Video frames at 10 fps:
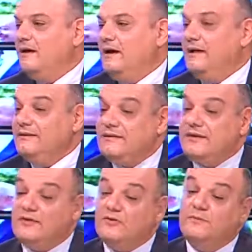And this
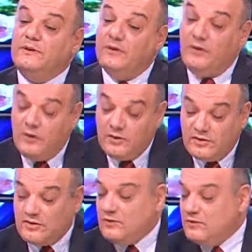has to be
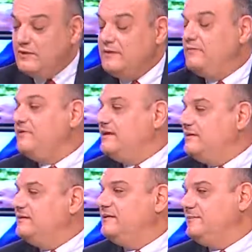also
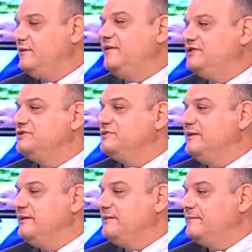presented in a professional
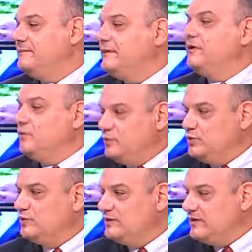manner. We
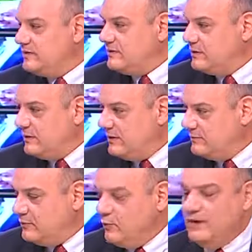do this
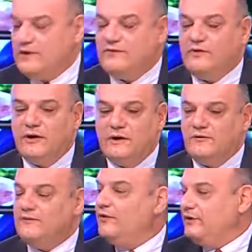work for
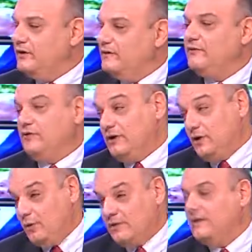our
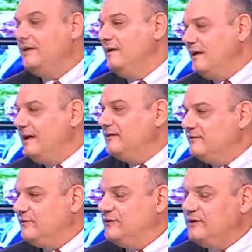local and
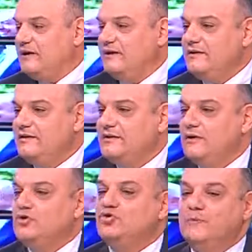foreign clients
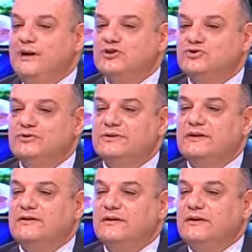to make sure
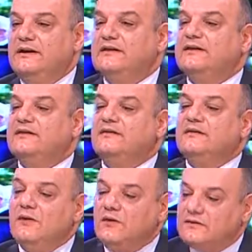that it is
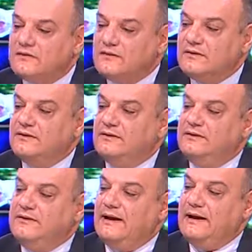not
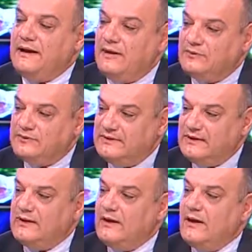the accounting